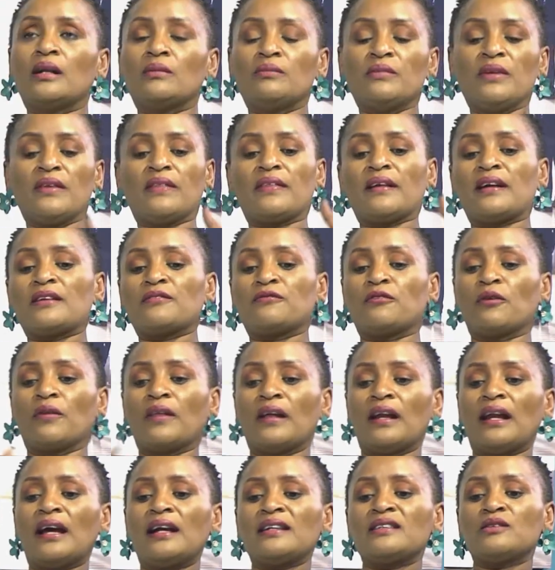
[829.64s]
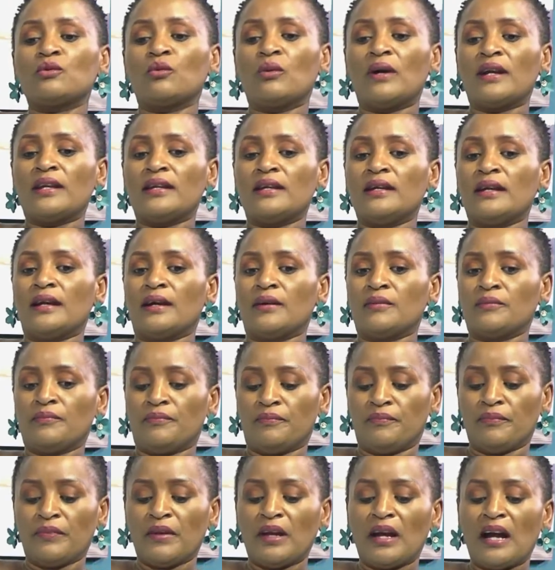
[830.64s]
me that for the last 1 year,
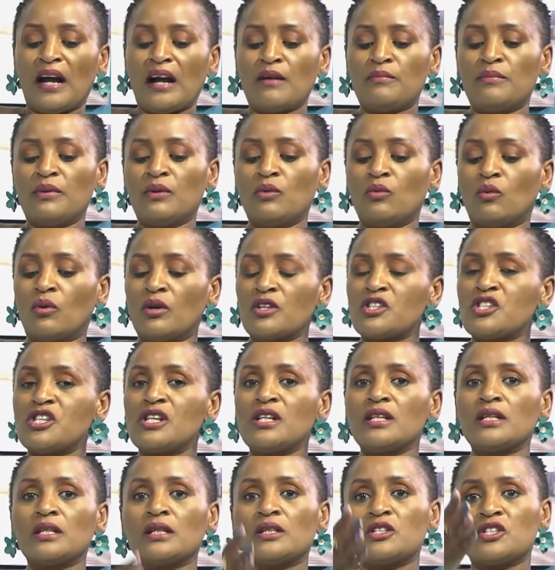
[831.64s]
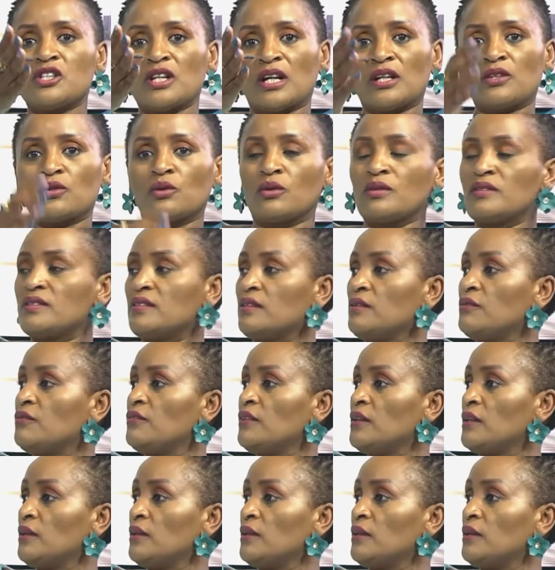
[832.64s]
I've been watching church on TV.